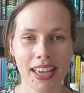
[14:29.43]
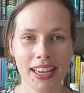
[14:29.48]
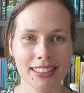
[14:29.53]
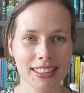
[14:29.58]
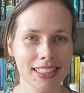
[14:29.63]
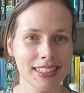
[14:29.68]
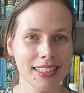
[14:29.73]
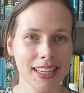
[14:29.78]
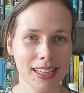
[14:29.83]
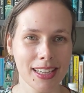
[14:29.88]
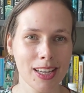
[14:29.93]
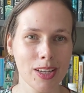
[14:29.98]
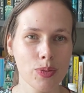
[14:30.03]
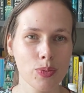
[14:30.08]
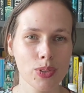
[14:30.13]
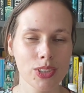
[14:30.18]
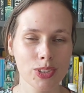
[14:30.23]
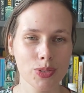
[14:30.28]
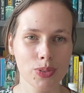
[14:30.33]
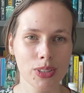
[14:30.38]
As I said, it
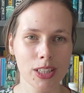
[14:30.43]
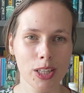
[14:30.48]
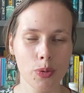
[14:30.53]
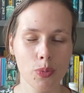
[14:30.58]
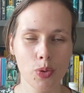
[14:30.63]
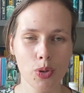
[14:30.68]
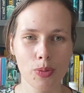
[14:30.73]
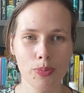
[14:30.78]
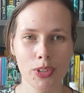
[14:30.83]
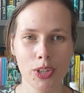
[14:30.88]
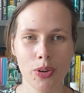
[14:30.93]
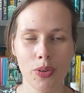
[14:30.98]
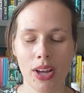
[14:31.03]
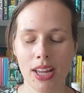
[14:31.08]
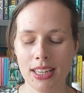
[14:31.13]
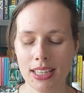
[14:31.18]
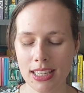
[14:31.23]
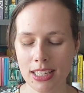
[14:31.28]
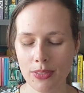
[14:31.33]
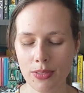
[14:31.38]
was really warm though.
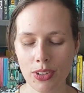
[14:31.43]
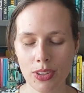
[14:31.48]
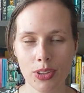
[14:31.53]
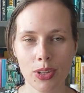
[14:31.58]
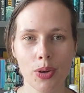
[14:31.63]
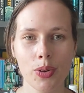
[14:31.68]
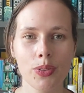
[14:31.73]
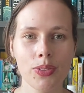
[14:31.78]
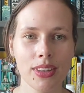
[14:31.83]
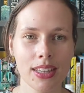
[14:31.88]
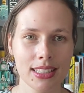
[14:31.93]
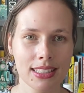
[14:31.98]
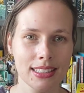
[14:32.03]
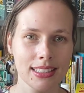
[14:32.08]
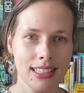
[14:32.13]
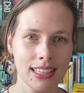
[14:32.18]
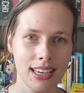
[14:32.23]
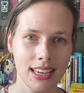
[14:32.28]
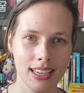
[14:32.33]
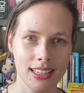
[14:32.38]
And even though
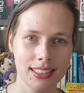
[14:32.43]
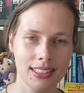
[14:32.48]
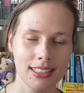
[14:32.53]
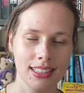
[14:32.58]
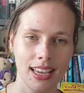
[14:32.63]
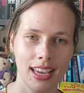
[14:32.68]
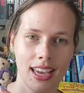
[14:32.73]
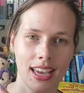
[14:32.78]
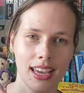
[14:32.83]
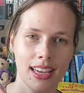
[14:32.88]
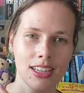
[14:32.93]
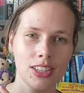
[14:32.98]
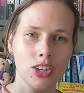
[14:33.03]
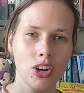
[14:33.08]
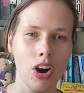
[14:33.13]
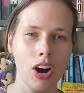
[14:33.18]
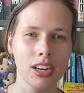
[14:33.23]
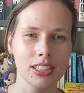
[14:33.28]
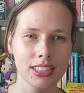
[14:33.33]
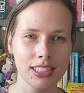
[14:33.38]
this is a
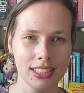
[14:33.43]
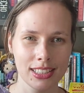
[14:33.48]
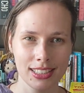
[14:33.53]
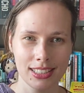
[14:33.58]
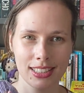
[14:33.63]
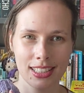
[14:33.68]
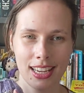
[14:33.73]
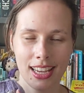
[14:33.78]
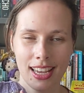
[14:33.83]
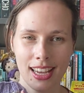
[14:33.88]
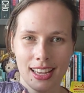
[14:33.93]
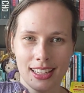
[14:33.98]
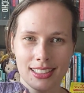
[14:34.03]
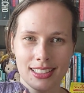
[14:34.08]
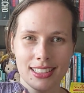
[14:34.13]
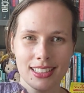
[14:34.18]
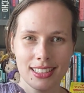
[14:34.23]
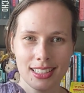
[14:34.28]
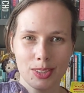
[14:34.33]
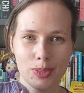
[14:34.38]
cotton
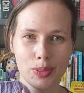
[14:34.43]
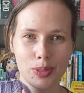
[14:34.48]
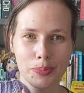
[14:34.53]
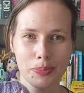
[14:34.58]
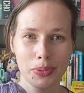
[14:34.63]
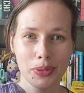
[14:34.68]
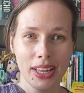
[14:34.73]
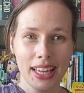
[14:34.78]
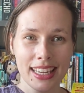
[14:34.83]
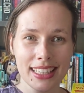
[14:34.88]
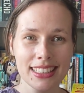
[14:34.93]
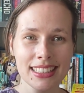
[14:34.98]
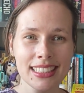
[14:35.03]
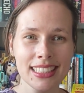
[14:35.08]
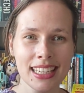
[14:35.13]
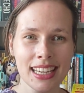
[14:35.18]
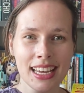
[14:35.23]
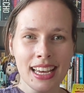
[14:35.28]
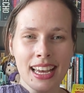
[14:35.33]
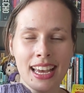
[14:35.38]
and silk
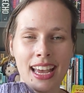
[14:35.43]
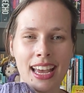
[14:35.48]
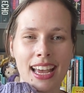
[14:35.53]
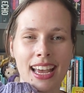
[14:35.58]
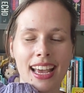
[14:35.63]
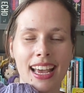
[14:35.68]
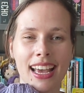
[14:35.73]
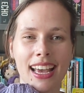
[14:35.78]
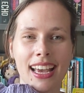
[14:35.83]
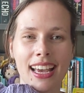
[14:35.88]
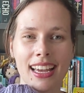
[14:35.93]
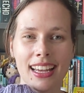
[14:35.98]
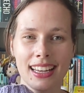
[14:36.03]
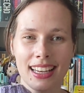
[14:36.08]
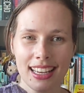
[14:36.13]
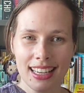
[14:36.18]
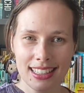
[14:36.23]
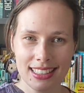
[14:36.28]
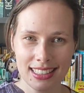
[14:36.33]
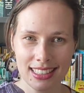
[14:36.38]
blend,
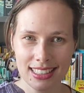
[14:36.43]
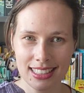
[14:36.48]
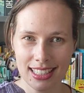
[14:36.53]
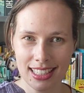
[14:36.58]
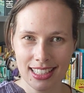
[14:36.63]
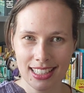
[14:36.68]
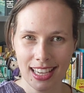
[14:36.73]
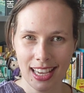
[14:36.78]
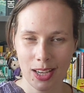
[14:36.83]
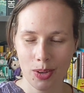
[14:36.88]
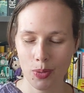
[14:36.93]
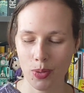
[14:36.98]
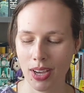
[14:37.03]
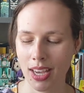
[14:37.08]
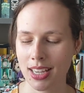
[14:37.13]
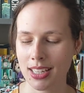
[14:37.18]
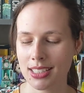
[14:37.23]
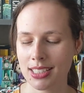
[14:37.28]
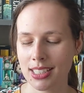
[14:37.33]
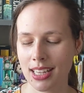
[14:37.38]
it is a DK
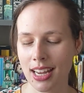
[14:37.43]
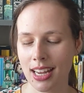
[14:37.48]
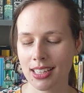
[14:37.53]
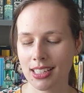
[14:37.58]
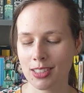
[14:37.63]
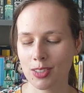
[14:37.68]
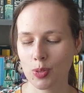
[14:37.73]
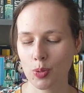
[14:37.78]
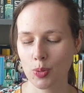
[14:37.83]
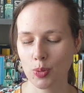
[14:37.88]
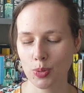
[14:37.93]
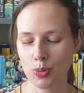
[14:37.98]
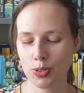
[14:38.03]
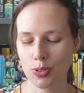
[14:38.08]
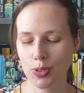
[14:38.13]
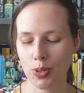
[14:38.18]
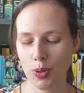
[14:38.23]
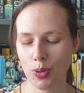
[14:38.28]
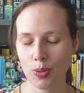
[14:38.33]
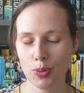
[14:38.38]
weight and it's
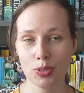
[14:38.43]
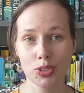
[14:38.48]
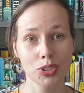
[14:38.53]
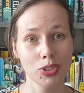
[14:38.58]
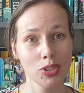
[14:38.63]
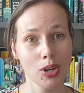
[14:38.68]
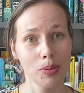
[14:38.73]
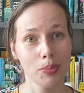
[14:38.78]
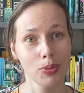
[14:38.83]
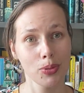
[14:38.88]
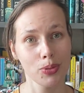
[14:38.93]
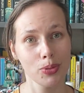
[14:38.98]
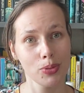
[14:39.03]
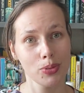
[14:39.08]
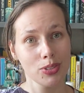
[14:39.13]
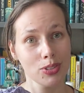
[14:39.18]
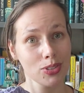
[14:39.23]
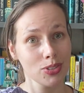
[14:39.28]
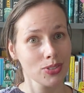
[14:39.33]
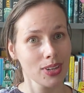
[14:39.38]
also
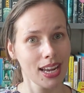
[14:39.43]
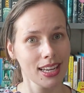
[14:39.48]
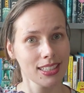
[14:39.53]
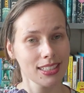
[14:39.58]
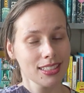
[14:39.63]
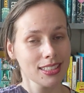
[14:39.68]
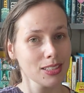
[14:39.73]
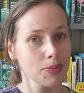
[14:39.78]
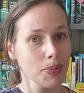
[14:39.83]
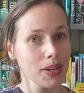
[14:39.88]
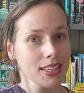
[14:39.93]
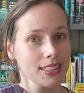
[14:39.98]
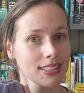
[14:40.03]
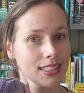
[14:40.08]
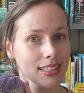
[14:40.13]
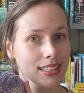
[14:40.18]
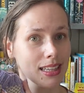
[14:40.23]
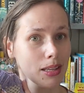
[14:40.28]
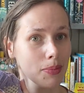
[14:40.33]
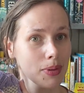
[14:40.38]
double stranded
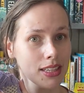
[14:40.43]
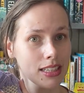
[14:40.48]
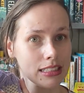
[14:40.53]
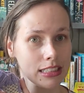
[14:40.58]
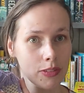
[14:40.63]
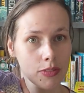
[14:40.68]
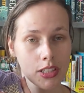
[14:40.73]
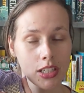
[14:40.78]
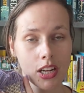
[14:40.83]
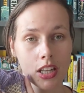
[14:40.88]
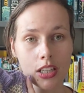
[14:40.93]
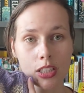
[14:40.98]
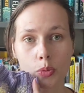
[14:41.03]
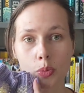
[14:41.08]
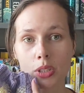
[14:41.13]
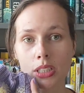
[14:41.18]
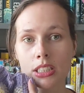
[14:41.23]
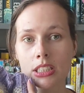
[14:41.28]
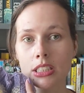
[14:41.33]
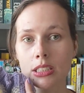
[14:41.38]
basically because of the color
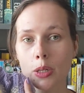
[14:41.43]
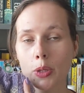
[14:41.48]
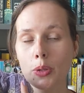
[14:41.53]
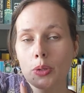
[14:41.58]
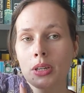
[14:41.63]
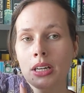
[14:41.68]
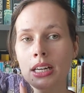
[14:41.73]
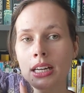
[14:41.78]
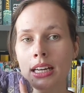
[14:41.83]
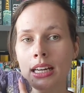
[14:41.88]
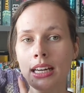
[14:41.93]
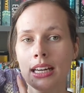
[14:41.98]
work. So